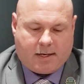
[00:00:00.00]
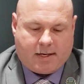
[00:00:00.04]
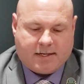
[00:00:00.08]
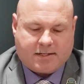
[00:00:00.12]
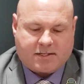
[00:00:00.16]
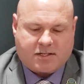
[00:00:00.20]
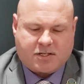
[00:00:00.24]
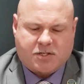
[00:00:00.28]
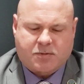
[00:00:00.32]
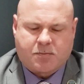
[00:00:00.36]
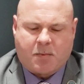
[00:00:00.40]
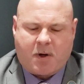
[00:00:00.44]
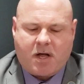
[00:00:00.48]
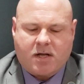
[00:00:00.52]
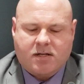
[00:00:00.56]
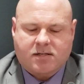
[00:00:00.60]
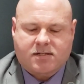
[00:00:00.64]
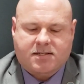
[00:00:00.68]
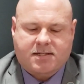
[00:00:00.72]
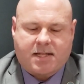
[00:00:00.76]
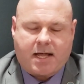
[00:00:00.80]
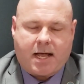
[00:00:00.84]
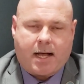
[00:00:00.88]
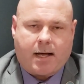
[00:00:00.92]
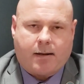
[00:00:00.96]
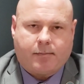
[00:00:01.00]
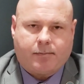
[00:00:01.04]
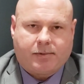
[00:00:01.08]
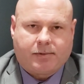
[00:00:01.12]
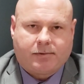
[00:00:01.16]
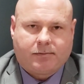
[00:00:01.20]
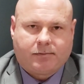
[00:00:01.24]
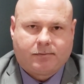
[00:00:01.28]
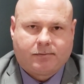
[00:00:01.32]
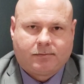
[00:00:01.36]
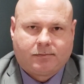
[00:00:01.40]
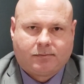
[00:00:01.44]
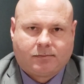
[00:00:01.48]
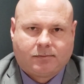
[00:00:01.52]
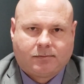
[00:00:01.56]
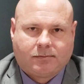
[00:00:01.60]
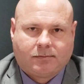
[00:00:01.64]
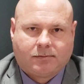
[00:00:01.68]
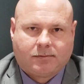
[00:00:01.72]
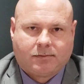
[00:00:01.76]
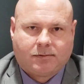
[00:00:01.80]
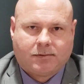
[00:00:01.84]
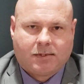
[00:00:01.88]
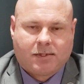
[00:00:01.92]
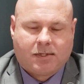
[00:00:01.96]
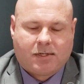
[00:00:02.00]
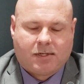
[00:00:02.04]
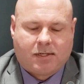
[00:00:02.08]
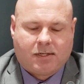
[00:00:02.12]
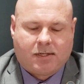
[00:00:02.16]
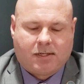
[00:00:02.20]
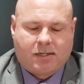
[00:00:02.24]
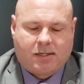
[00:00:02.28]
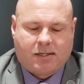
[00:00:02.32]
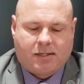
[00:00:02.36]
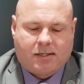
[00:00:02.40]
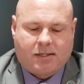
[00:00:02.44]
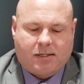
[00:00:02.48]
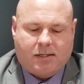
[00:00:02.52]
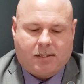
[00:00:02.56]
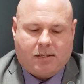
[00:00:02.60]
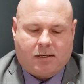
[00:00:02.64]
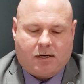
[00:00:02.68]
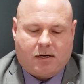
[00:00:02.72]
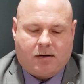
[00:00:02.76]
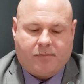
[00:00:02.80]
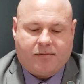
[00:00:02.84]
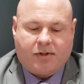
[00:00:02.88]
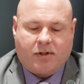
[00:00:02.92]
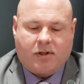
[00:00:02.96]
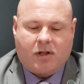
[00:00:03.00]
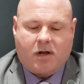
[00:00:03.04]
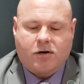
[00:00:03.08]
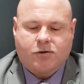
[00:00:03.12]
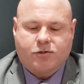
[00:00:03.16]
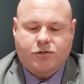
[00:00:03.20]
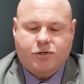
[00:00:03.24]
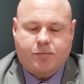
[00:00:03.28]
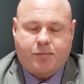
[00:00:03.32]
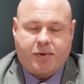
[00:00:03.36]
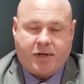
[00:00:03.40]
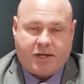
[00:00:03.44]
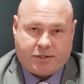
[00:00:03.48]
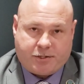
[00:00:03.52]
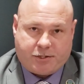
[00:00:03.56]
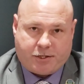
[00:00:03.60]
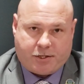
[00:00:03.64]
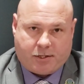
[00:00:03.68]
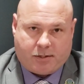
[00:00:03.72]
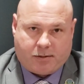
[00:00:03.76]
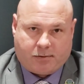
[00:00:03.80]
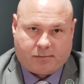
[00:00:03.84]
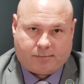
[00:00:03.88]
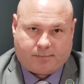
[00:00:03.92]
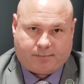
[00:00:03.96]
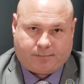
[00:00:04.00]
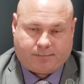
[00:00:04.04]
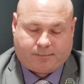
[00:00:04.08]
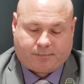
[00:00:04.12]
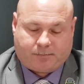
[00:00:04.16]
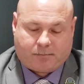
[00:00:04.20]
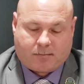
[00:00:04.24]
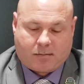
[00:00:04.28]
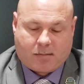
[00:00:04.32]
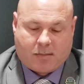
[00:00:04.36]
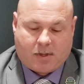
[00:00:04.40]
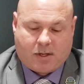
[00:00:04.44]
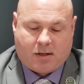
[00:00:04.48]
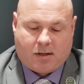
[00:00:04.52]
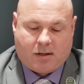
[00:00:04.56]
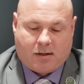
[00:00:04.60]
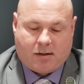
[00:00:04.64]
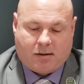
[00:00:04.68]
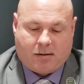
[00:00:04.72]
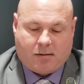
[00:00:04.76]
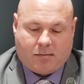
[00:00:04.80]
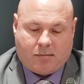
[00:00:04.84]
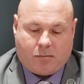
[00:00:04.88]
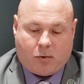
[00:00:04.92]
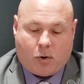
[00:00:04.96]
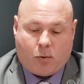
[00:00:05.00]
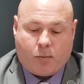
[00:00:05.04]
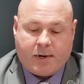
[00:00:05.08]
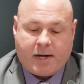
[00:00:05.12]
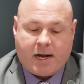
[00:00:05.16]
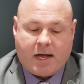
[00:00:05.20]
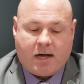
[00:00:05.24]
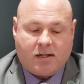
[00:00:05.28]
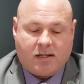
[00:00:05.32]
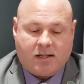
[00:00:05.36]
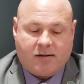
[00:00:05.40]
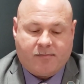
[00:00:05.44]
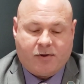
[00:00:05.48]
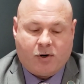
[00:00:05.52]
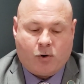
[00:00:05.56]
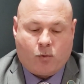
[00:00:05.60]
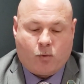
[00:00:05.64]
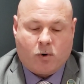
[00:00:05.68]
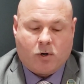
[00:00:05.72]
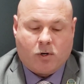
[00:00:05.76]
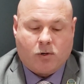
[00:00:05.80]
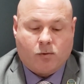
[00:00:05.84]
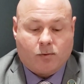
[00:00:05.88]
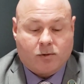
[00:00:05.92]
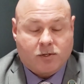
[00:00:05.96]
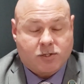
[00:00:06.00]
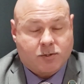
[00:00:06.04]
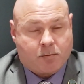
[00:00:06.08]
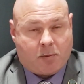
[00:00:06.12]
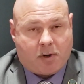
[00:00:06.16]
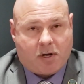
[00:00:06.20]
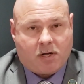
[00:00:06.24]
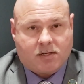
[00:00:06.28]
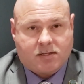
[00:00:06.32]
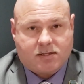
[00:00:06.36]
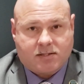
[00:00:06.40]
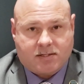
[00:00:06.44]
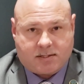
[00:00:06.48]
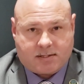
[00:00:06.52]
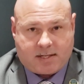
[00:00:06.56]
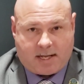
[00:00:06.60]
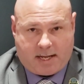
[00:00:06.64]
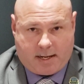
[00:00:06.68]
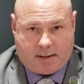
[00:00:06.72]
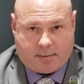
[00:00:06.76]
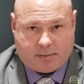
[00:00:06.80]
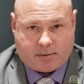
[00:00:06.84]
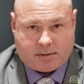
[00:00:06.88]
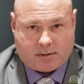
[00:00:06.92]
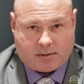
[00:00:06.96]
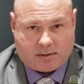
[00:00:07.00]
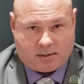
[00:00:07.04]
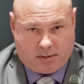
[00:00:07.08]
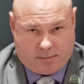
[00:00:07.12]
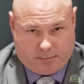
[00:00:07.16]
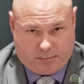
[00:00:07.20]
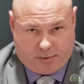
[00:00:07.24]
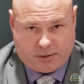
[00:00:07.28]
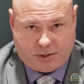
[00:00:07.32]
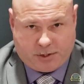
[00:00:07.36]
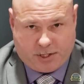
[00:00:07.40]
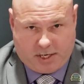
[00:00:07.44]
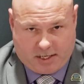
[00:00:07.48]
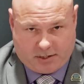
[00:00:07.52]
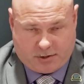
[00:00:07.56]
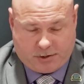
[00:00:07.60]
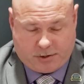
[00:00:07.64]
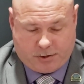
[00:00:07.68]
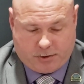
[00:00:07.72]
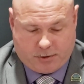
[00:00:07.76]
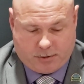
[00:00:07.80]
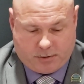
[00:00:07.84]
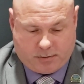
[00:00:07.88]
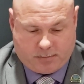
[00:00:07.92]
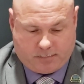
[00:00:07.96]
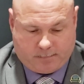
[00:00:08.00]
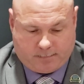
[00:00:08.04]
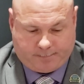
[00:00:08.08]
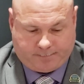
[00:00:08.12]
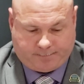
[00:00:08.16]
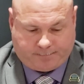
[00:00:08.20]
It's a small step of the larger picture, but we now live in a world where small steps are simple gestures.